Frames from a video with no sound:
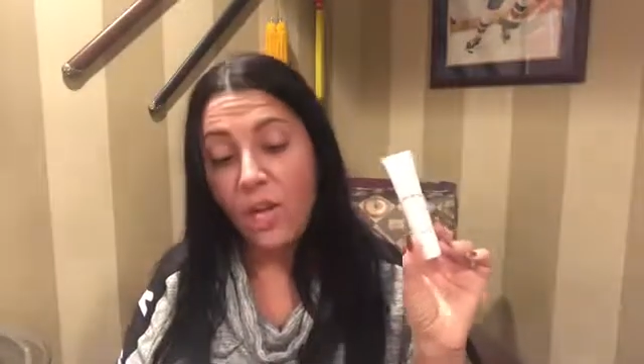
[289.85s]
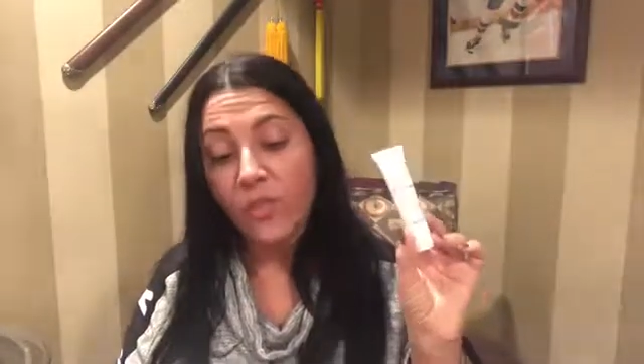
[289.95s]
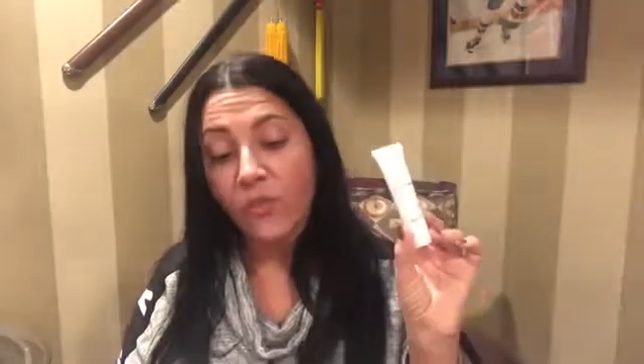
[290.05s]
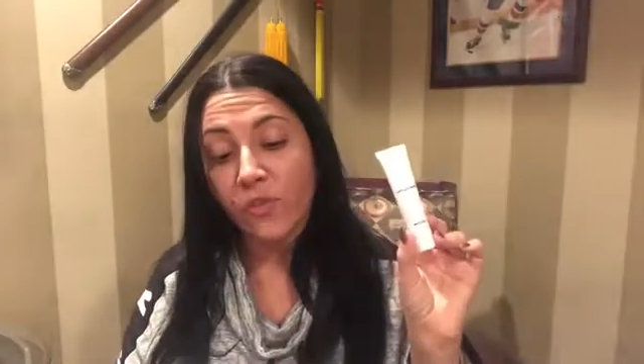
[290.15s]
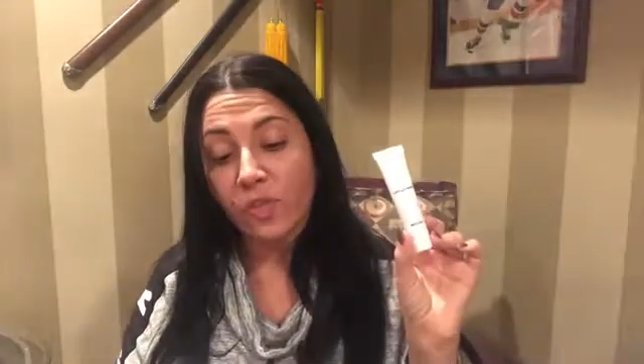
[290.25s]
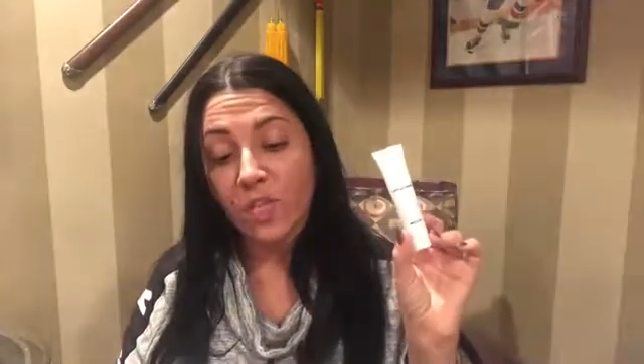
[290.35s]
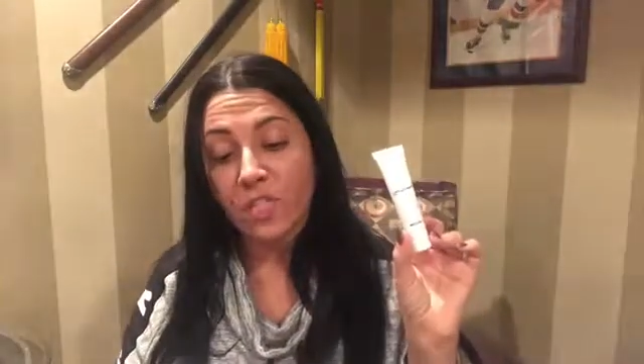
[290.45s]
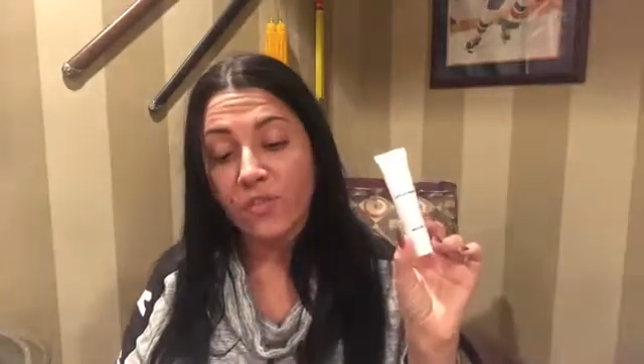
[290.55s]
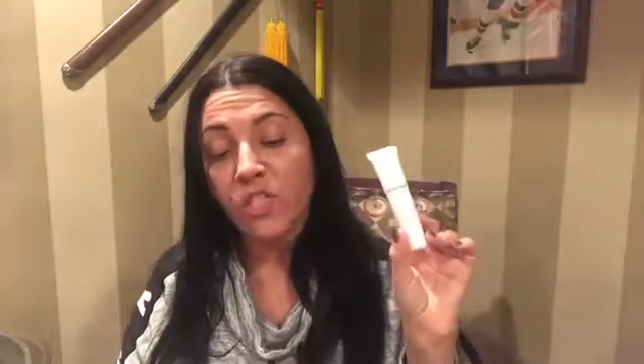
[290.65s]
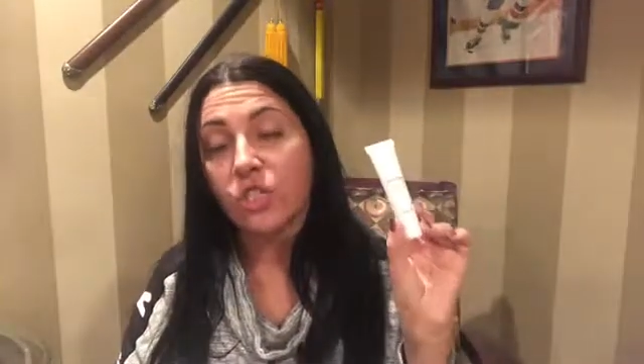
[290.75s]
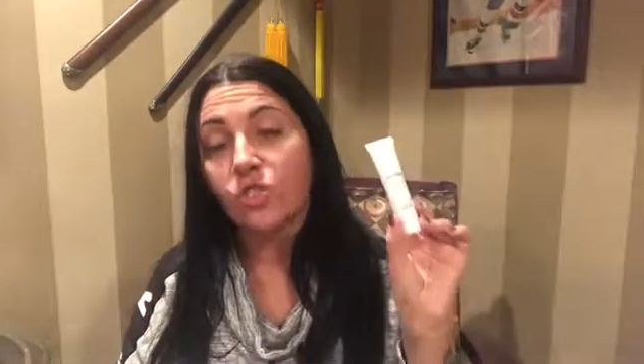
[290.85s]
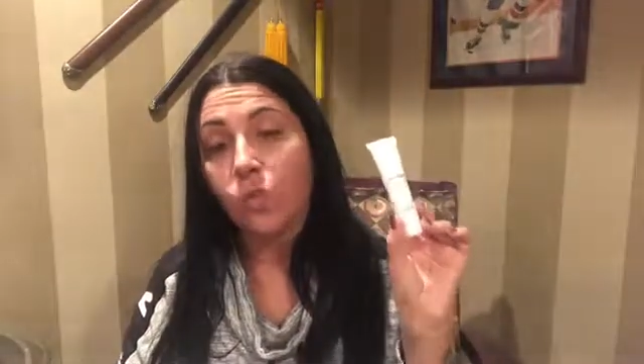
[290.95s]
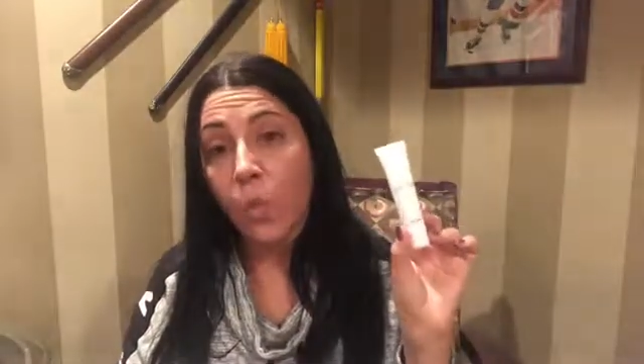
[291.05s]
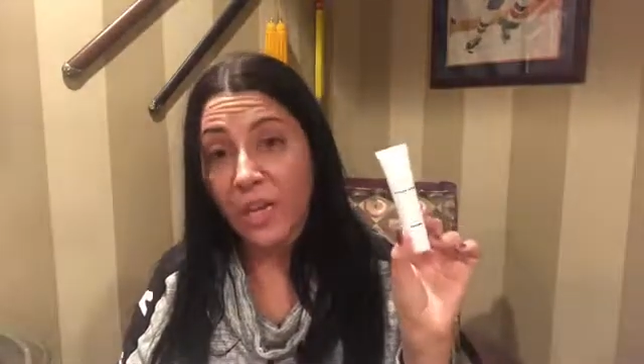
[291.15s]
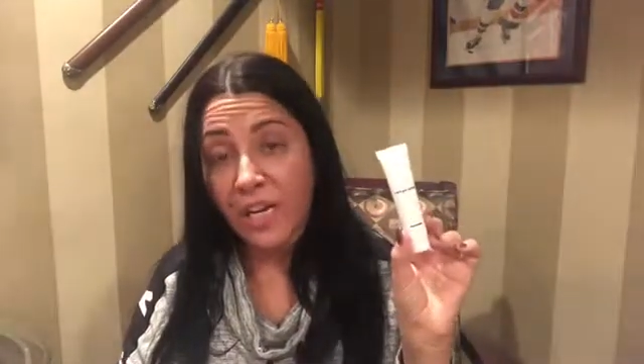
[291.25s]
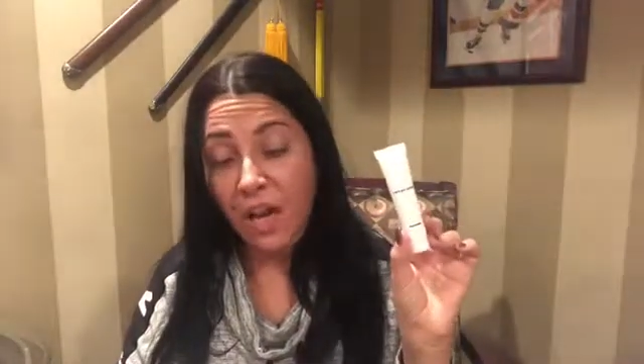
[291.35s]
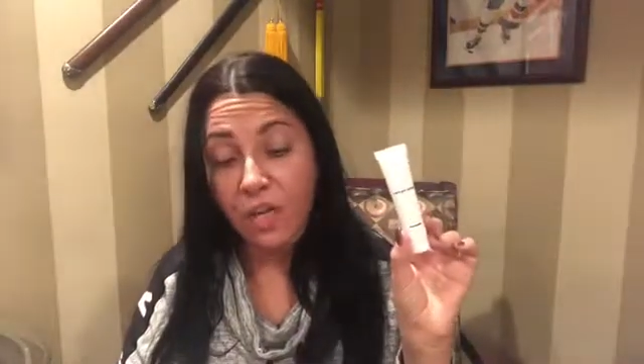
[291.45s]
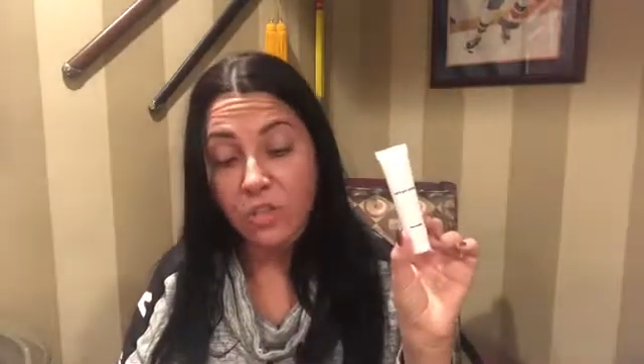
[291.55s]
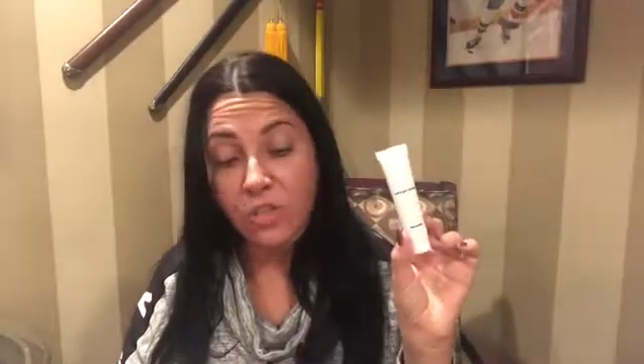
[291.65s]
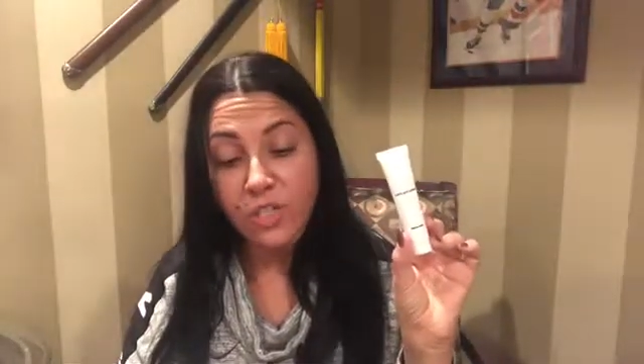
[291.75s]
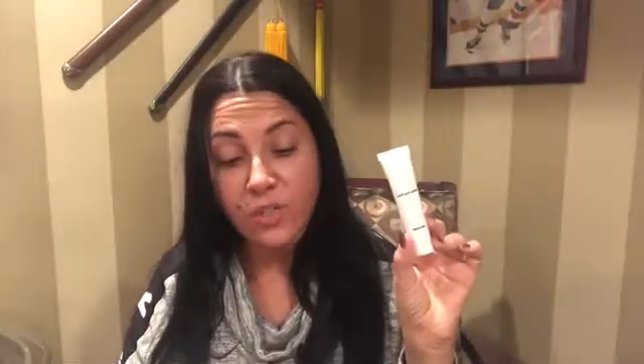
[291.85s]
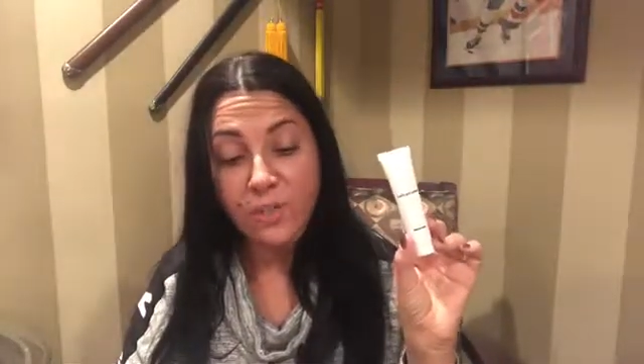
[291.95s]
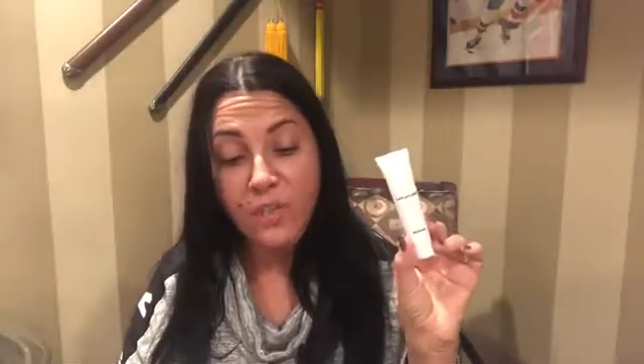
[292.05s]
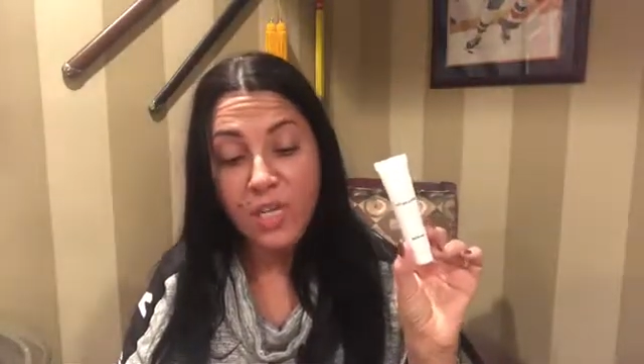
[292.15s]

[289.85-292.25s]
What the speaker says: The full size of this is $20.